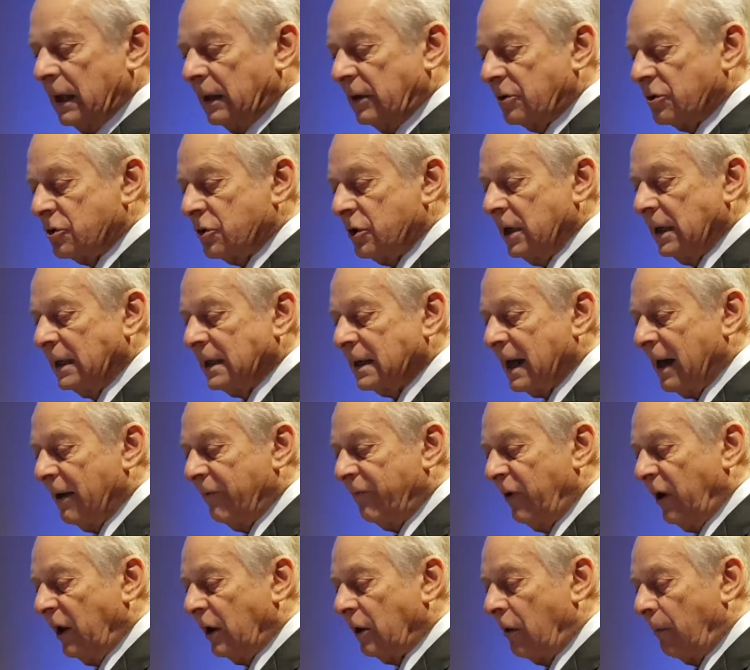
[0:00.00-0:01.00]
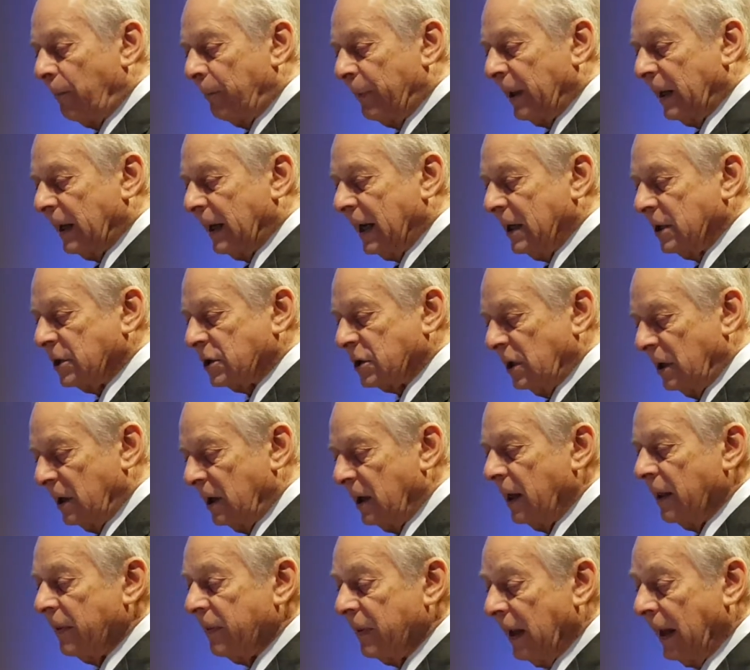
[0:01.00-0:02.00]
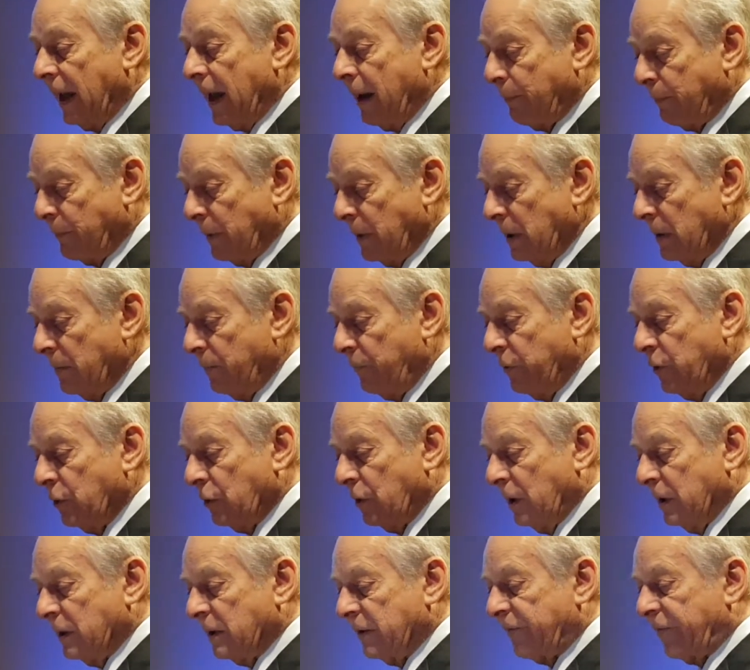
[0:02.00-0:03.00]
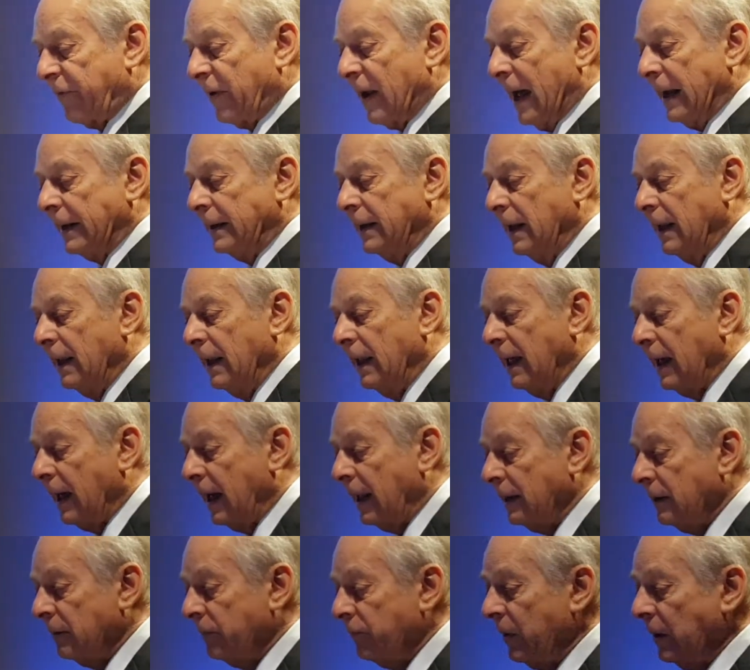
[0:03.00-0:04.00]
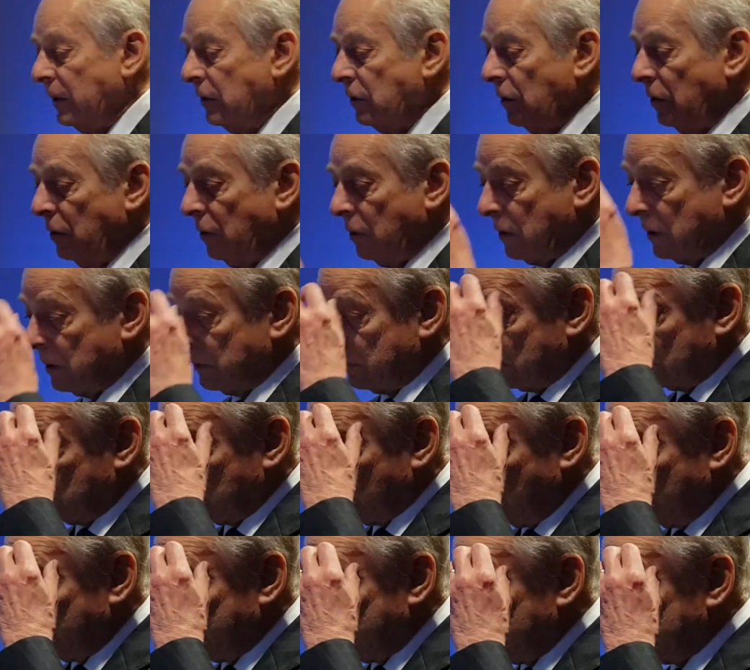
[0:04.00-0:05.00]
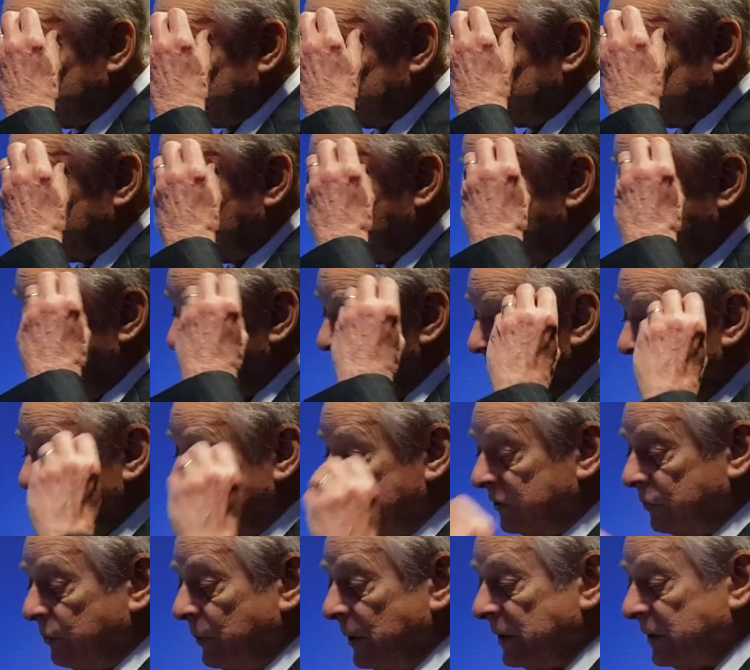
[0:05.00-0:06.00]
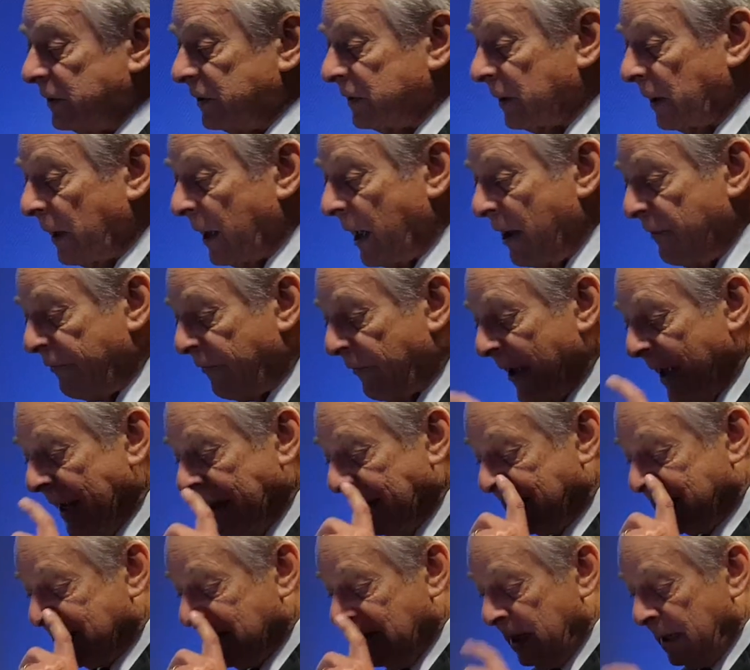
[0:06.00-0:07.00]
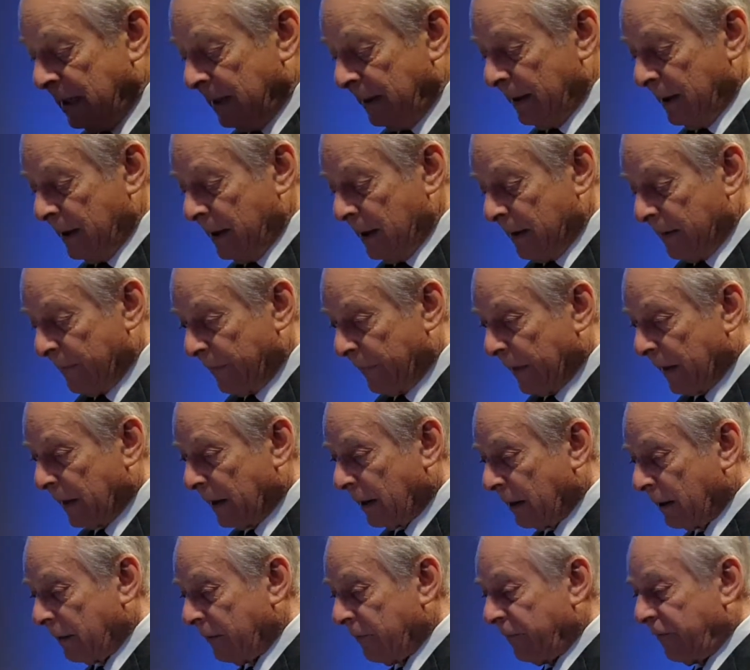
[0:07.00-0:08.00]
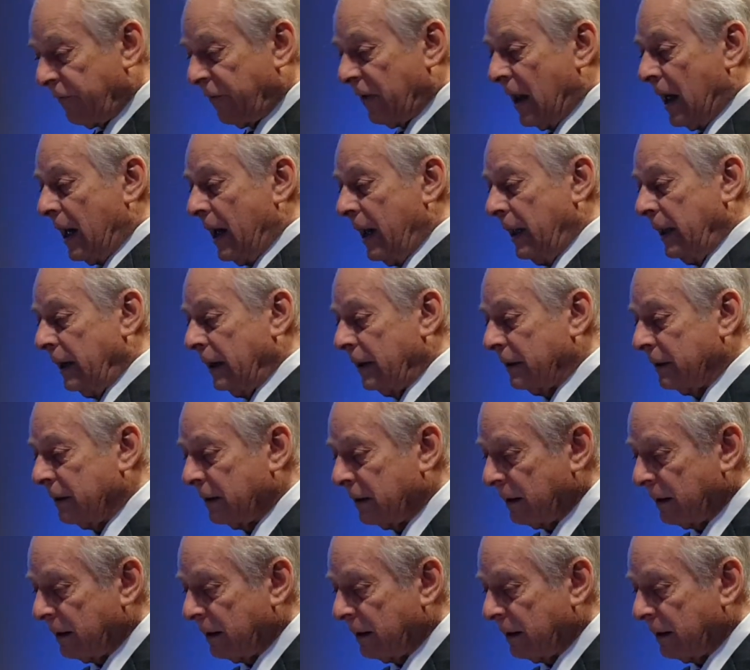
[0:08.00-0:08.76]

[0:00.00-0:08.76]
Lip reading: treat every complication they happen during the flight. And when you look at two of these Swiss F-18 flying